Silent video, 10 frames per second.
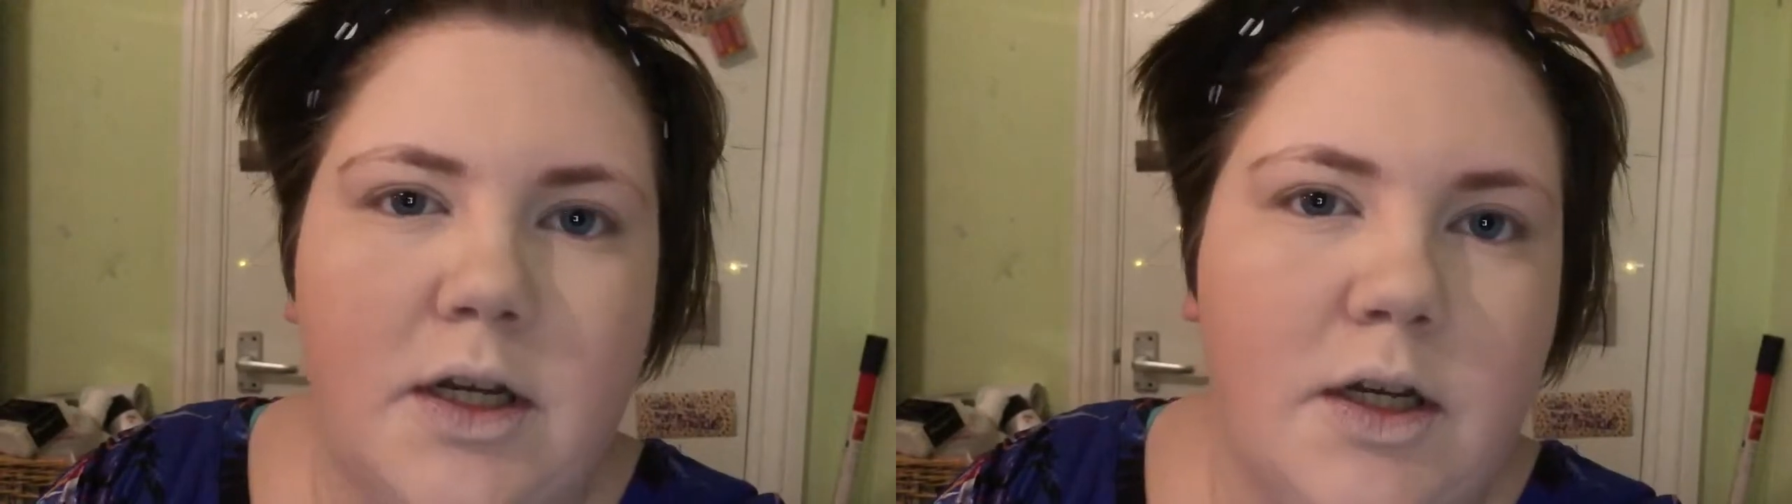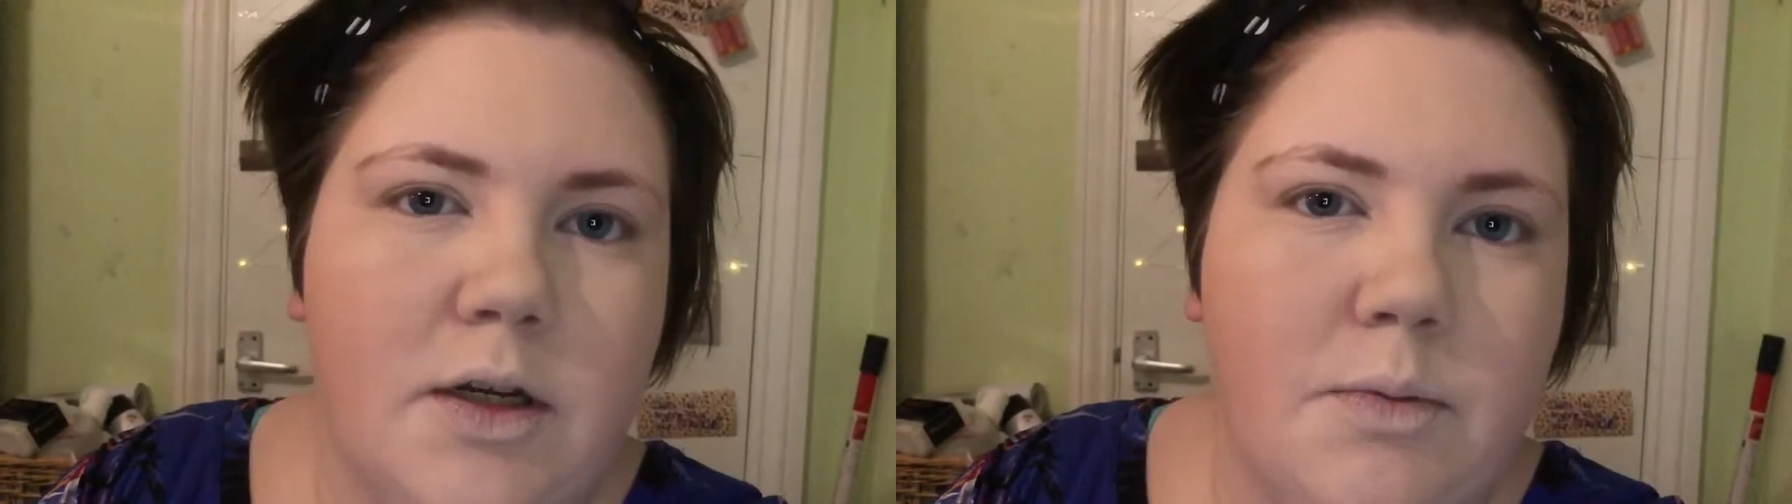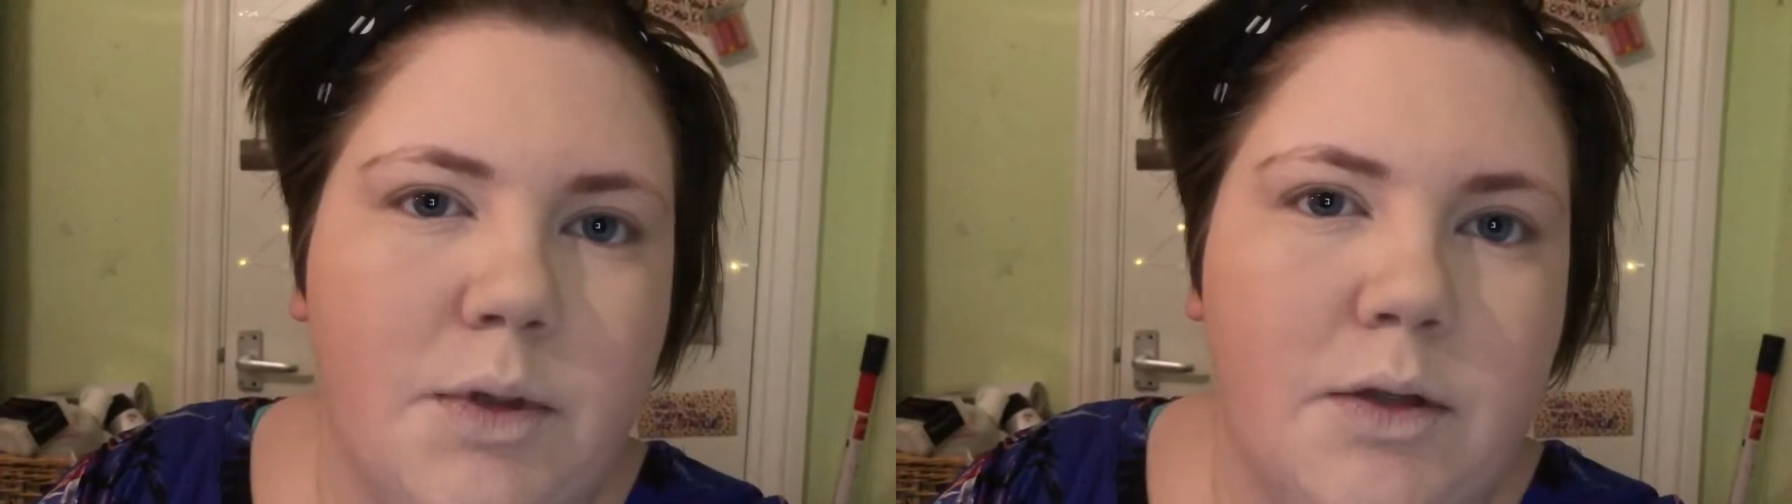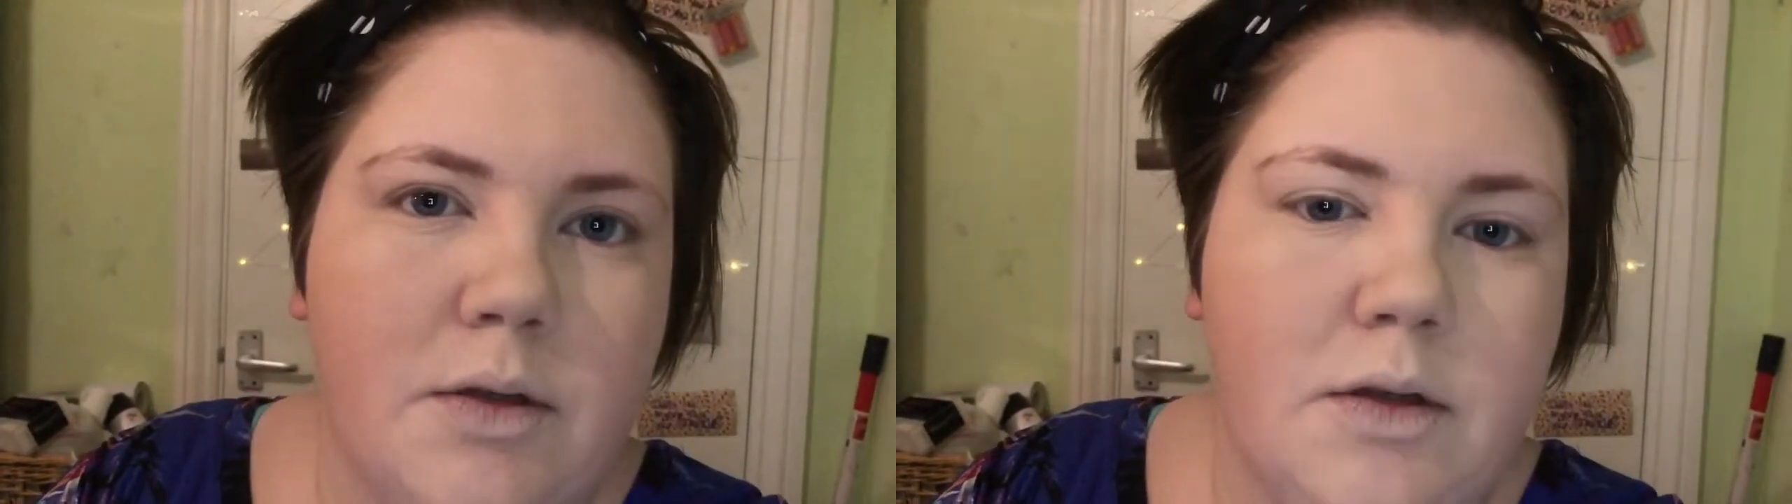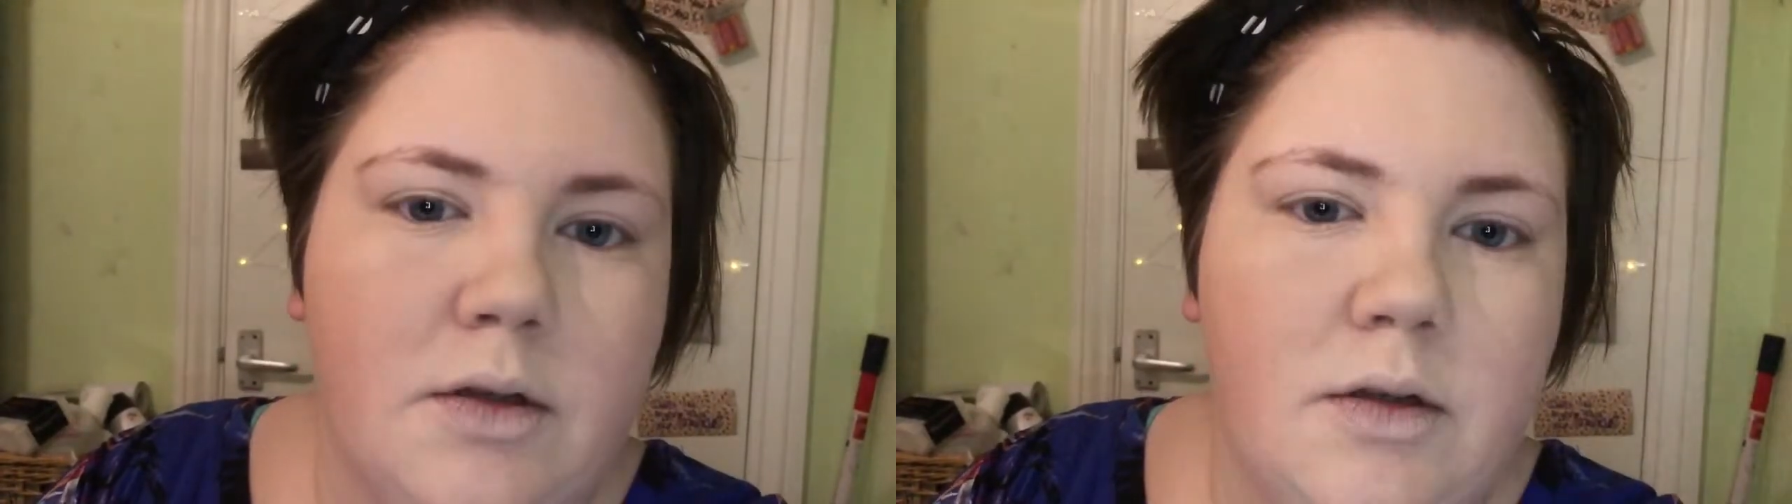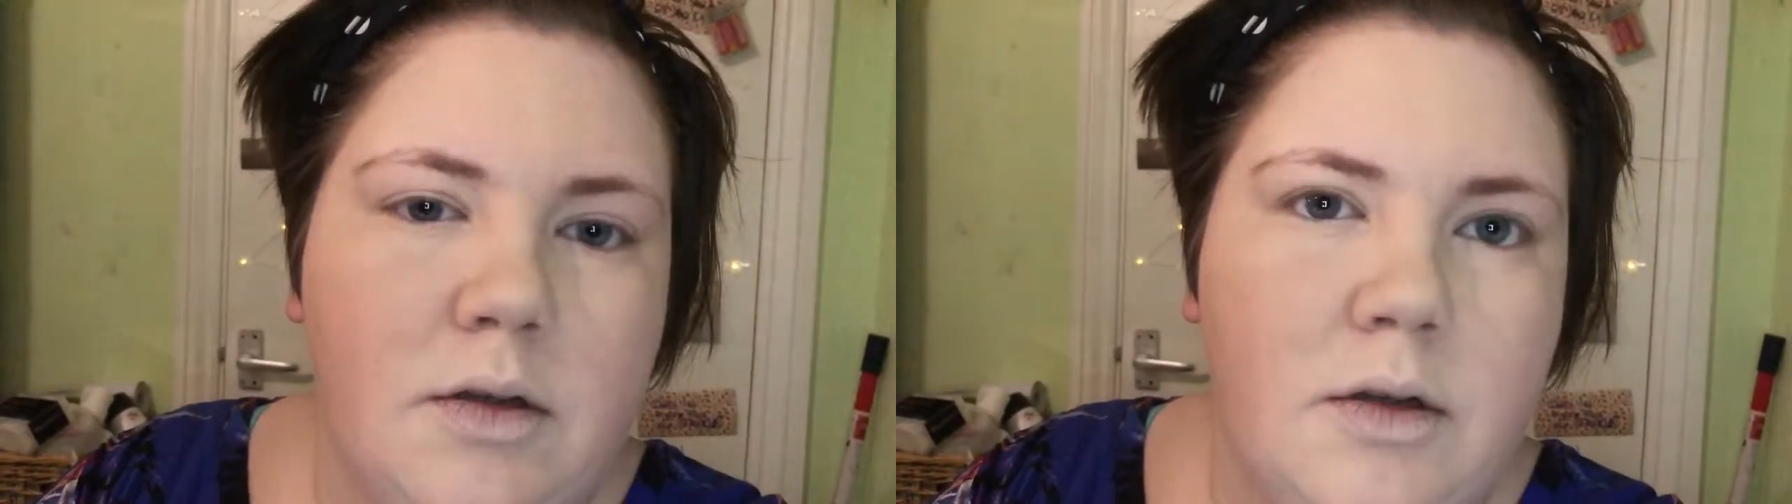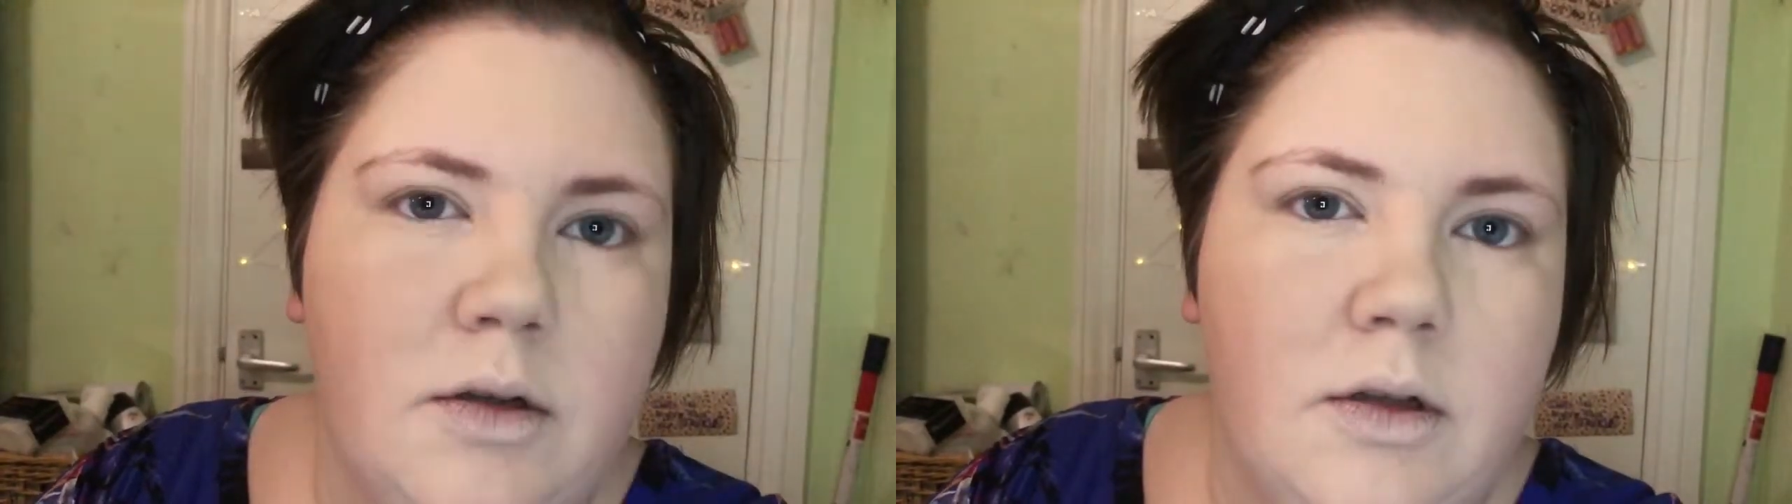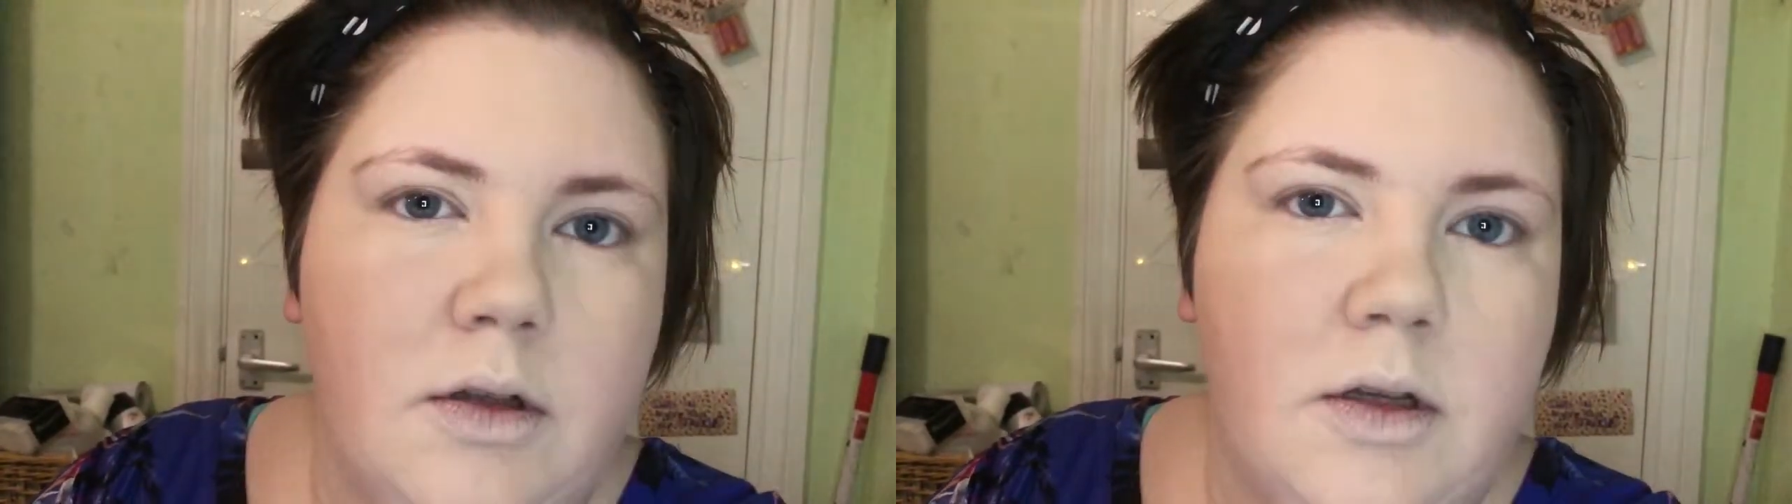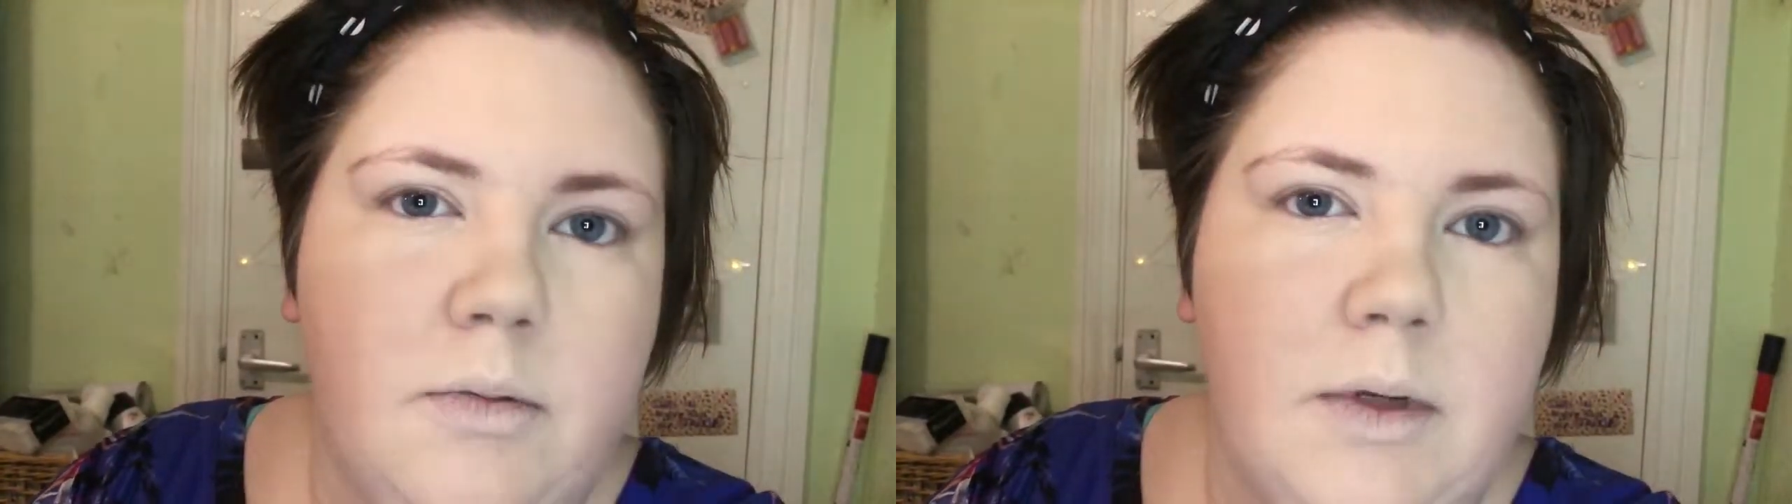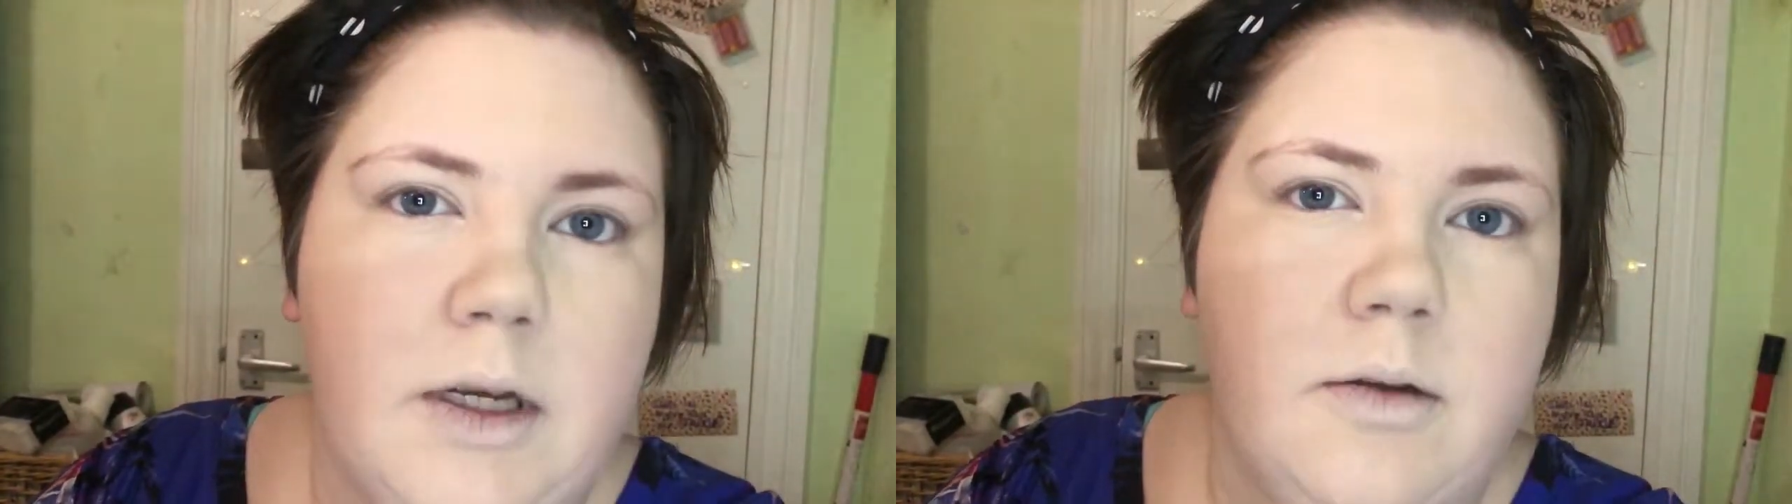Put the
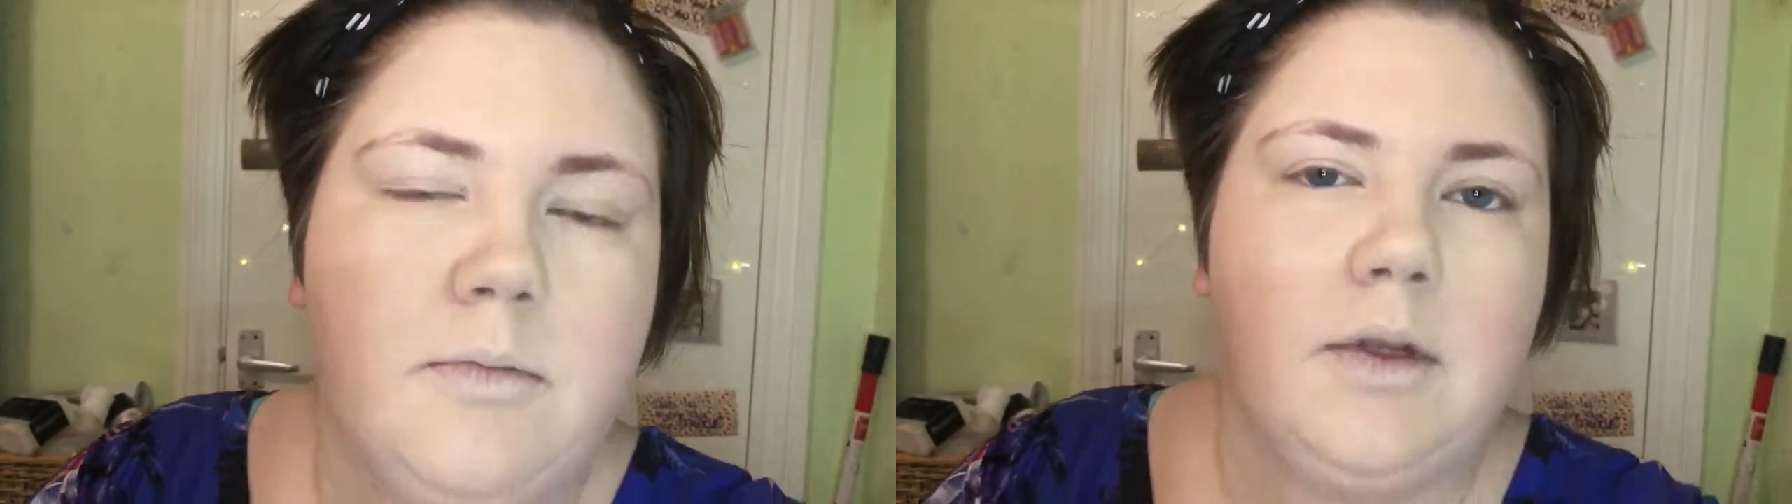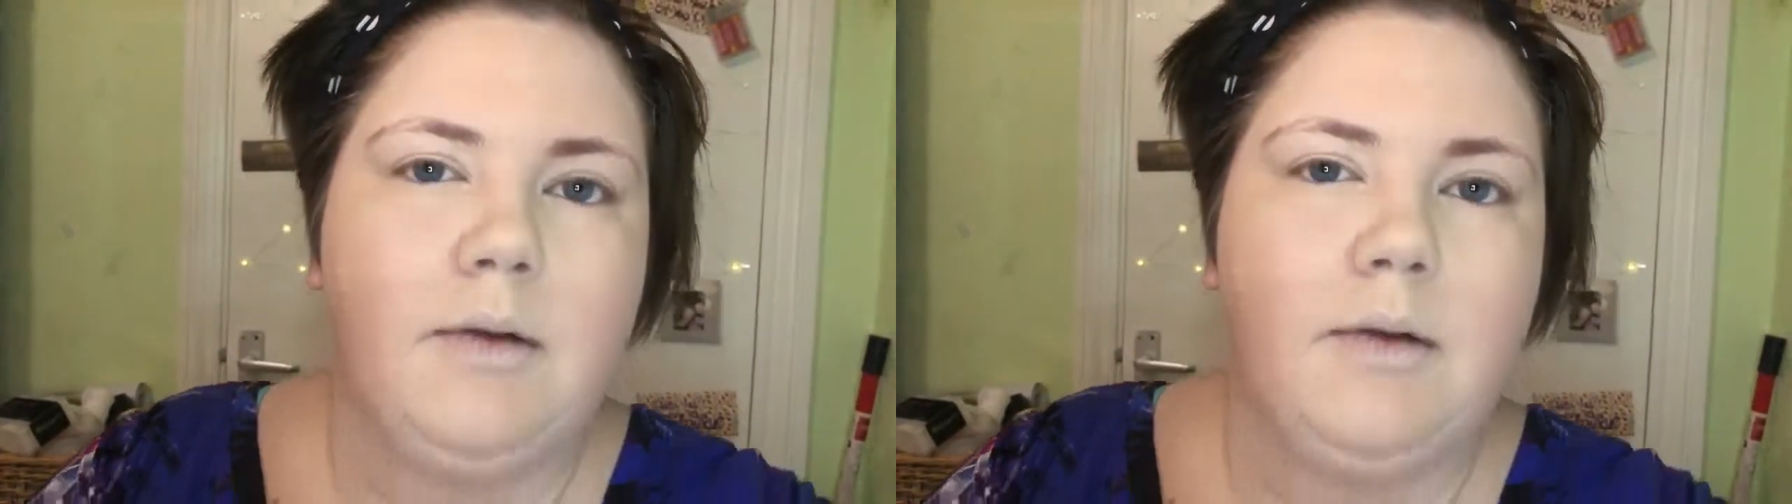light back up.